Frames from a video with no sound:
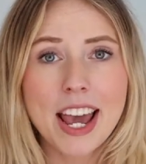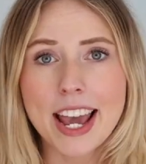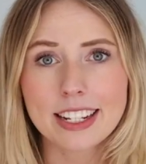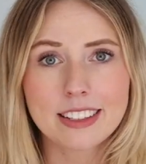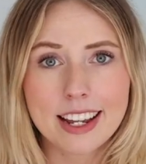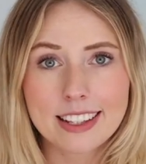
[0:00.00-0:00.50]

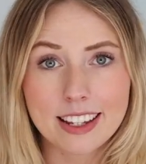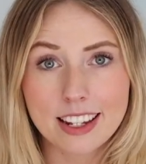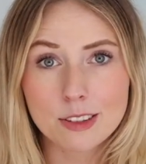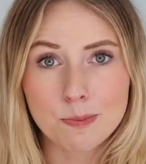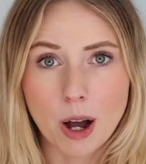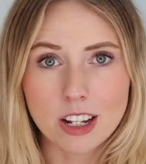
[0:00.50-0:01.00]
It
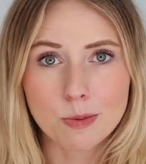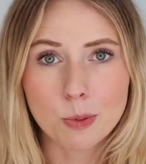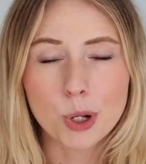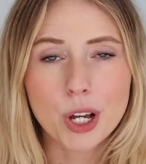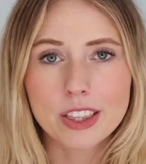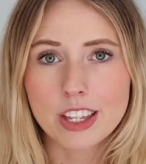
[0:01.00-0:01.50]
is
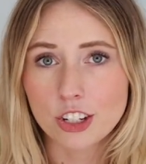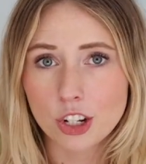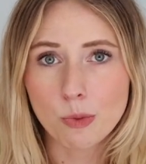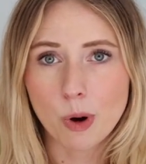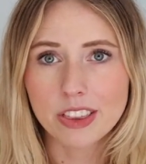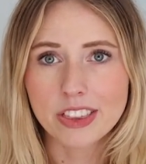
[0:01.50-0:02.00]
possible, and they
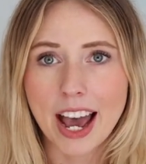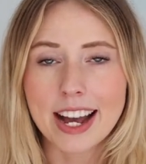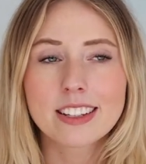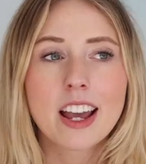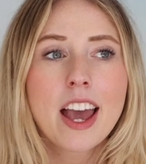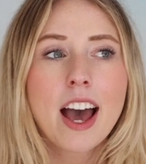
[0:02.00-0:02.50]
do want
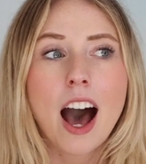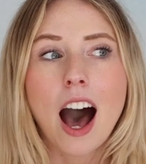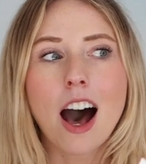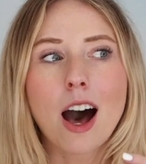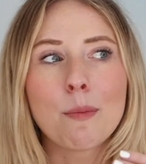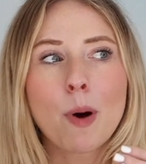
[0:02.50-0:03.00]
that,
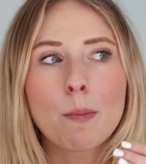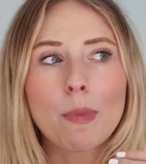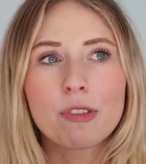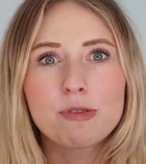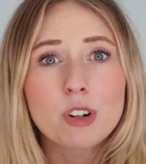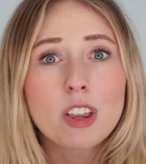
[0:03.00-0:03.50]

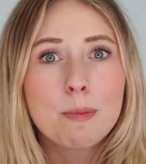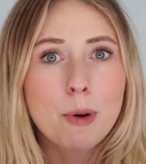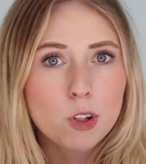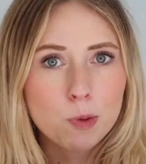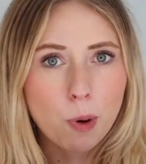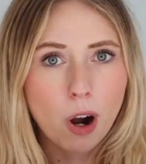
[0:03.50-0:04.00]
but for the
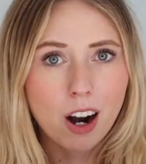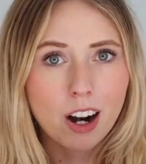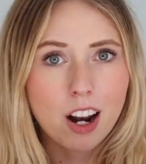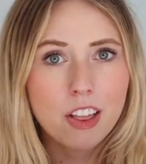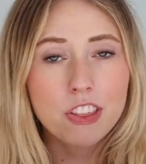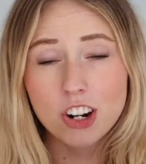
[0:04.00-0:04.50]
most
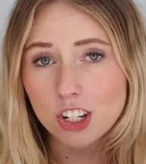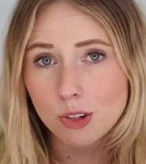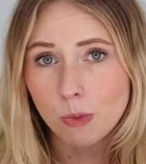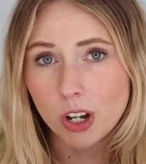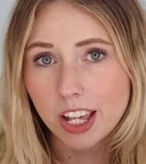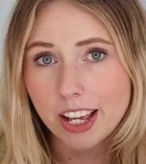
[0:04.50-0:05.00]
part, they're just
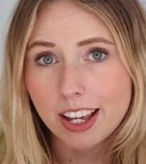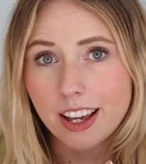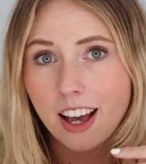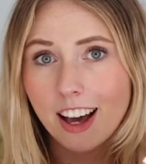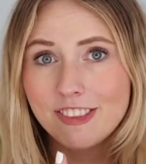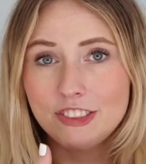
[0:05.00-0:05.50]

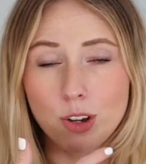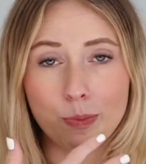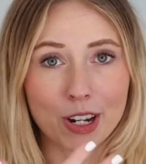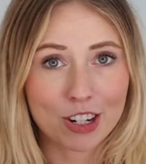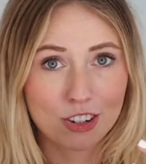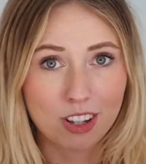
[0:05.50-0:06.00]
wanting a few
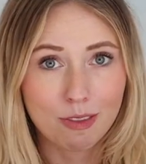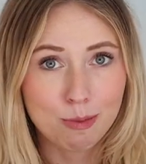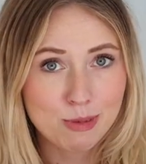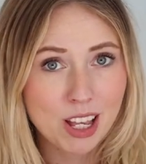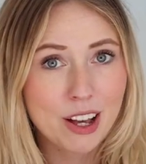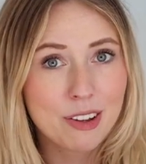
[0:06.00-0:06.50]
pictures of
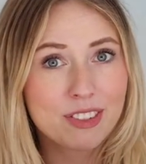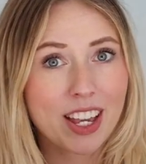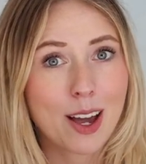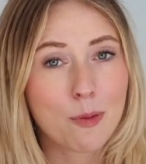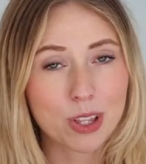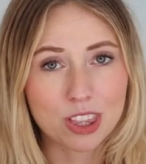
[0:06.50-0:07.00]
themselves
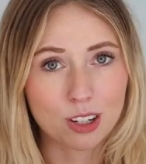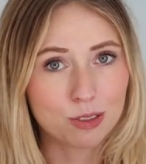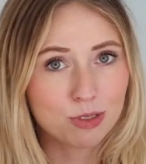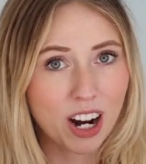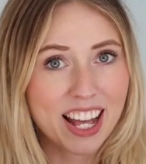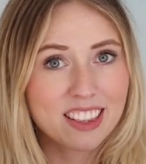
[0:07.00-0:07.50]
and with their
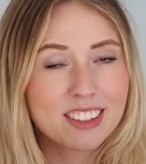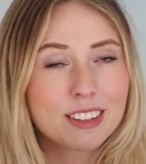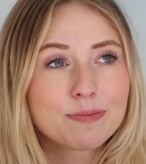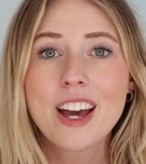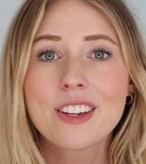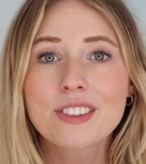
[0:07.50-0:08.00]
friends.
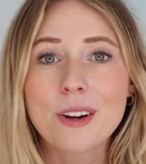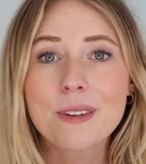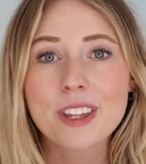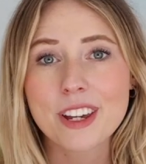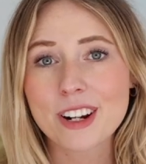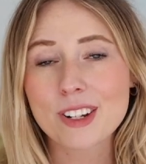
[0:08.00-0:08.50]
So
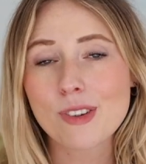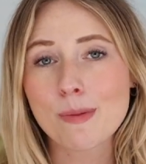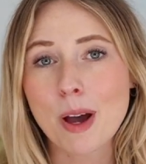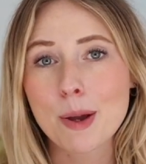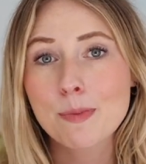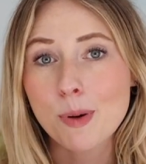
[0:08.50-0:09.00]
here's where
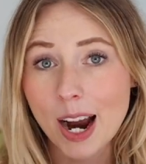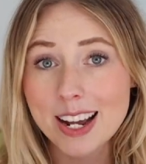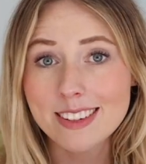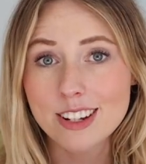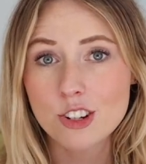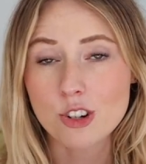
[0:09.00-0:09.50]
my
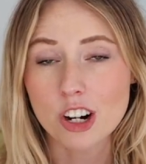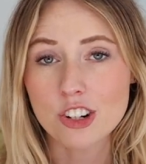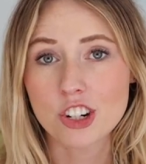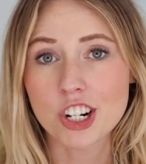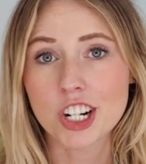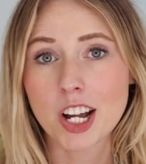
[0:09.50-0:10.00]
pricing
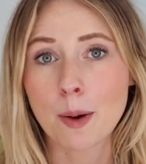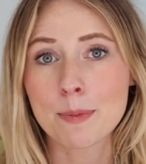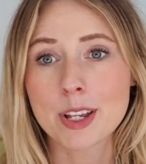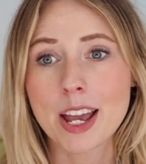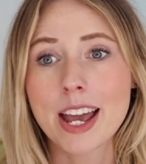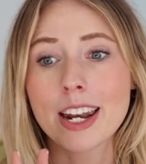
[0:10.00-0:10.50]
structure
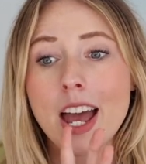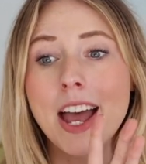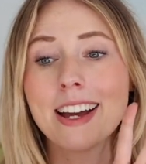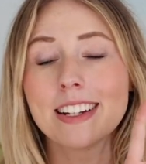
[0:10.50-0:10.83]
comes in.